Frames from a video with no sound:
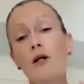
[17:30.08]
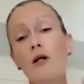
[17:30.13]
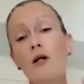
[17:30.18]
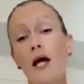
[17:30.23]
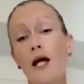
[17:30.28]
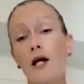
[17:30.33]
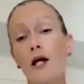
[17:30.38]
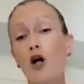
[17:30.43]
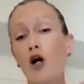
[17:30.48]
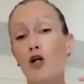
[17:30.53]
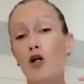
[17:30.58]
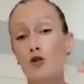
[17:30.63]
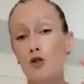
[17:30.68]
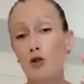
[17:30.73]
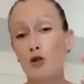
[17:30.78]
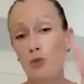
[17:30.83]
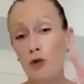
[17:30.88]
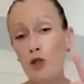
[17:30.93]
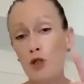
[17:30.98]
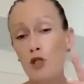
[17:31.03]
And
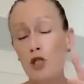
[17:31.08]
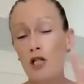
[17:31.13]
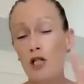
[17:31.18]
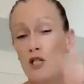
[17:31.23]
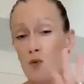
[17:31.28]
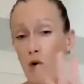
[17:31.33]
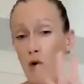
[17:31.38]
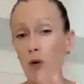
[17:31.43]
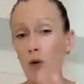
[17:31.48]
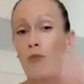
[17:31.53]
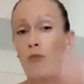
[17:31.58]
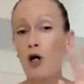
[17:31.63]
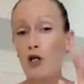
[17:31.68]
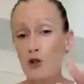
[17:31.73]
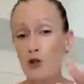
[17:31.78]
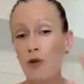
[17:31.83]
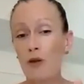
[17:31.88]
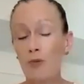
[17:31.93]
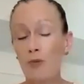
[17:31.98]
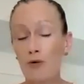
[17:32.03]
contribution is what
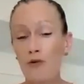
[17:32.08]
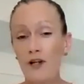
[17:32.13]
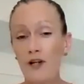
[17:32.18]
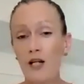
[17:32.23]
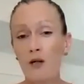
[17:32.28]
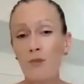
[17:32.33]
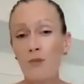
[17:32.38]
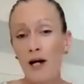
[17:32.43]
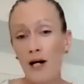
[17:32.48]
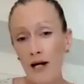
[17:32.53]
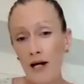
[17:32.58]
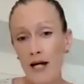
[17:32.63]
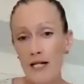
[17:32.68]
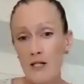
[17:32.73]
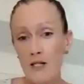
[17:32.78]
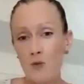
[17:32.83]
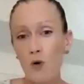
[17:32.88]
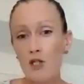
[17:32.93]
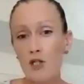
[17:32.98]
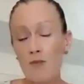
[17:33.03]
most people think about
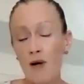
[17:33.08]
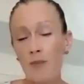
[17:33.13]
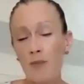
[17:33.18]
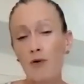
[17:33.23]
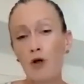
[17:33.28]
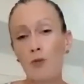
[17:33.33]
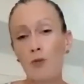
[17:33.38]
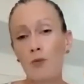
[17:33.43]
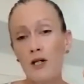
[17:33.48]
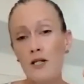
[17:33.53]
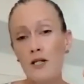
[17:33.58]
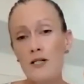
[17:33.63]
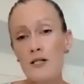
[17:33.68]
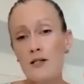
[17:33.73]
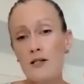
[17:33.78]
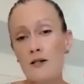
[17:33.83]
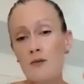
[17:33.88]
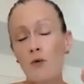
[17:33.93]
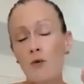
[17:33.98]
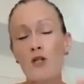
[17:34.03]
as what's my
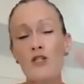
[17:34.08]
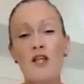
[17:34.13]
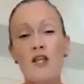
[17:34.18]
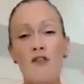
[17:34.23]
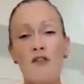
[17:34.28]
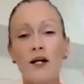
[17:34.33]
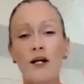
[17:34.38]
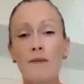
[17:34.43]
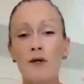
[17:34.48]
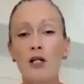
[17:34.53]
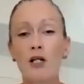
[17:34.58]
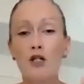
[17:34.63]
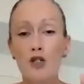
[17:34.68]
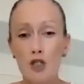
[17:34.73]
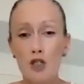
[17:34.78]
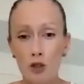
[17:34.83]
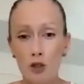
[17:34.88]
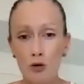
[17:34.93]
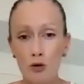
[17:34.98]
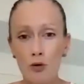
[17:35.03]
purpose? What's the thing I'm going to
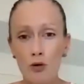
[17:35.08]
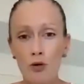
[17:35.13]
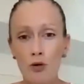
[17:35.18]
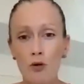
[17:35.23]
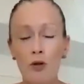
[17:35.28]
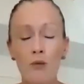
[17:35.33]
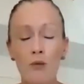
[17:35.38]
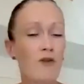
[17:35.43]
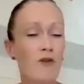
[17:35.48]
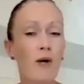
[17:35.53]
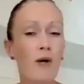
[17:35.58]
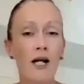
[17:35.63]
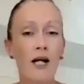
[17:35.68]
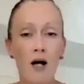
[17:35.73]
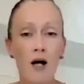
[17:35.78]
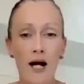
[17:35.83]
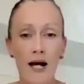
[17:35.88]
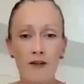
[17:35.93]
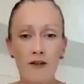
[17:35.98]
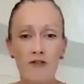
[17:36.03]
mm-hmm. do with my mm-hmm.
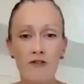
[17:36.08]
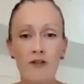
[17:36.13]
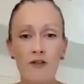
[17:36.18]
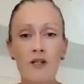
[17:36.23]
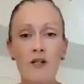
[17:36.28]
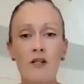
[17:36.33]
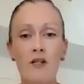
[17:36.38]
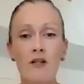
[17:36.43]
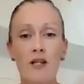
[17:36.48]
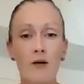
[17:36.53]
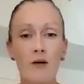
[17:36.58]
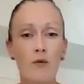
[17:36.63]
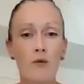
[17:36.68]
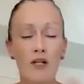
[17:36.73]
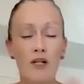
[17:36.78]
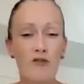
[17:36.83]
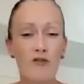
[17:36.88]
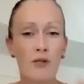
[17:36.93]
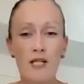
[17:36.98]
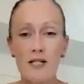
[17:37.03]
life? that will
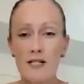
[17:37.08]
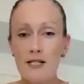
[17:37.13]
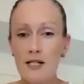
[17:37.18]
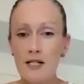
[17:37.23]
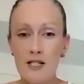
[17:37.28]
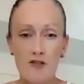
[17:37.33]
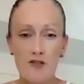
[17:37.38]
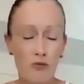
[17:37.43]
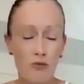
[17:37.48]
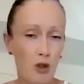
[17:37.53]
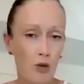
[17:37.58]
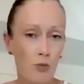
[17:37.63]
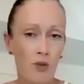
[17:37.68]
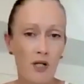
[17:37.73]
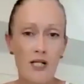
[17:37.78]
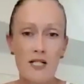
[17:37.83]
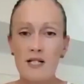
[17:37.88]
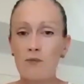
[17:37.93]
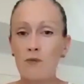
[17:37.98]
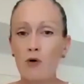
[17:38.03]
give mm. me a sense of
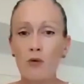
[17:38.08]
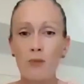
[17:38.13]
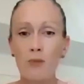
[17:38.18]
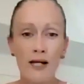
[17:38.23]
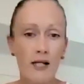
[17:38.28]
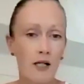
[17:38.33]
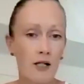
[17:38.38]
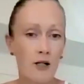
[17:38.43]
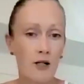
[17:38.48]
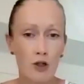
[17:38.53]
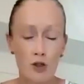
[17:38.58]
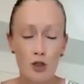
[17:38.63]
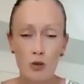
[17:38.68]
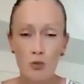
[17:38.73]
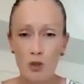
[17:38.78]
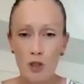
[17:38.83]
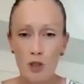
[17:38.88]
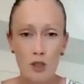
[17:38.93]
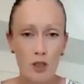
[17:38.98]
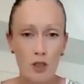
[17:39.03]
purpose and will make a
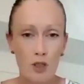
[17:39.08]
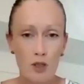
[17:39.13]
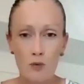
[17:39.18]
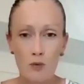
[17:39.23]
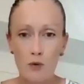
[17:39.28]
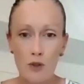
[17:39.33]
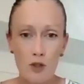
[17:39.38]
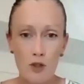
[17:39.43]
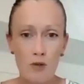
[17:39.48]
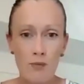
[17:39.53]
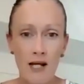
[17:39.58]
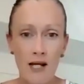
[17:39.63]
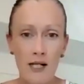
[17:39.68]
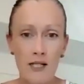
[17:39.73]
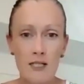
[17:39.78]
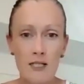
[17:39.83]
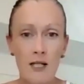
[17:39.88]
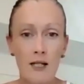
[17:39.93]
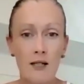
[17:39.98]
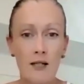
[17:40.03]
contribution towards
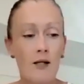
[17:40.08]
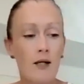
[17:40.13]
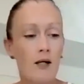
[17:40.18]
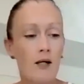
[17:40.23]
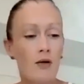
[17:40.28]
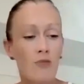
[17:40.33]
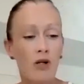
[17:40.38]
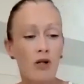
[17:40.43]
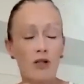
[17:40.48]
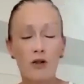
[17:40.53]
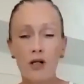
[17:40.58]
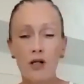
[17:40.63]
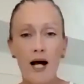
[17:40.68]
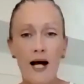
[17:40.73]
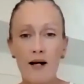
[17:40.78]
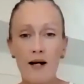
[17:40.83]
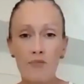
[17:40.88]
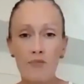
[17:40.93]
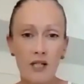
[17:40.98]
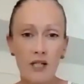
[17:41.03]
humanity. But you
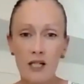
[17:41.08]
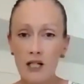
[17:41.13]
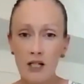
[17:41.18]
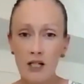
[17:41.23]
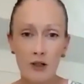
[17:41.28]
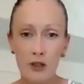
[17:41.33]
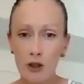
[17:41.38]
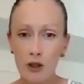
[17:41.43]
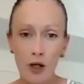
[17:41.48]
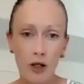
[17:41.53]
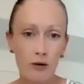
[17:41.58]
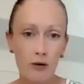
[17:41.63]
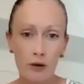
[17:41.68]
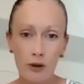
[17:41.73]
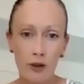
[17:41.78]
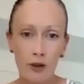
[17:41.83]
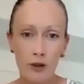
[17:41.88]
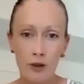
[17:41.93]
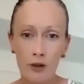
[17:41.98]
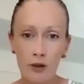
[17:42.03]
can't be here and not
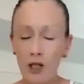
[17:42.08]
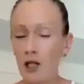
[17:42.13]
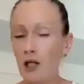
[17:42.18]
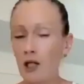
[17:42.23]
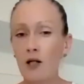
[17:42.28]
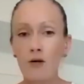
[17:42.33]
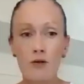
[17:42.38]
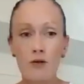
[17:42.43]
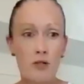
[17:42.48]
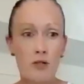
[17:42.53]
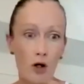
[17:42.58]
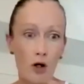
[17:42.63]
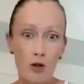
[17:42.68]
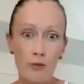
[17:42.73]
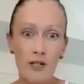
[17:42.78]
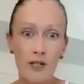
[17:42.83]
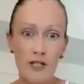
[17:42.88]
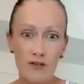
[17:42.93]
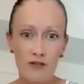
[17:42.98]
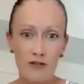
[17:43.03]
learn in so
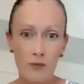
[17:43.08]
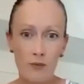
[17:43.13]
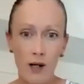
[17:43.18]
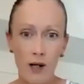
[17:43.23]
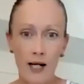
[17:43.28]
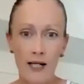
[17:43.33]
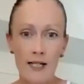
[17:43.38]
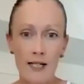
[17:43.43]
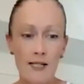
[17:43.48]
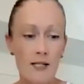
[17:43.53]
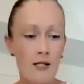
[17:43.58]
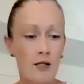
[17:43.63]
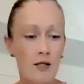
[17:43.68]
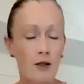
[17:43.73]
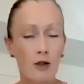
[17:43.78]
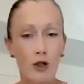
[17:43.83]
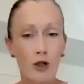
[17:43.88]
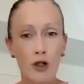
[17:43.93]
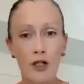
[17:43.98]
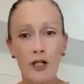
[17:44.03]
many different ways.
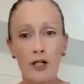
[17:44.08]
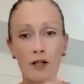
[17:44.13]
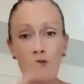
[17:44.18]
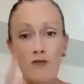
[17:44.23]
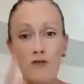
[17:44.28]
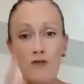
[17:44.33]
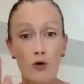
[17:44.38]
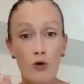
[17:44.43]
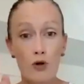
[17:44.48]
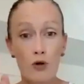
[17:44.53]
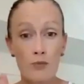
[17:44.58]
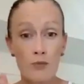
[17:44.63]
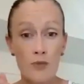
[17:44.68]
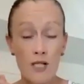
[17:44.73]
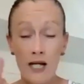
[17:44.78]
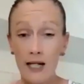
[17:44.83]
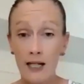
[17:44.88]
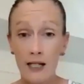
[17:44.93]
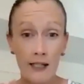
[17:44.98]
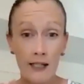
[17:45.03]
Learning informs
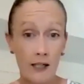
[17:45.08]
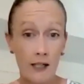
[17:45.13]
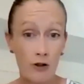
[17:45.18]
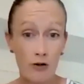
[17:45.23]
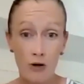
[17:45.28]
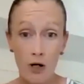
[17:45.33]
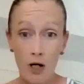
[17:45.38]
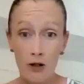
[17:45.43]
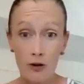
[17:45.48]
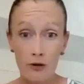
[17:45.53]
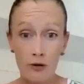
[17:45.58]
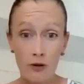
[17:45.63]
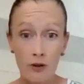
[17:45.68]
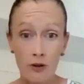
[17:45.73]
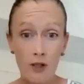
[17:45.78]
healing and growth.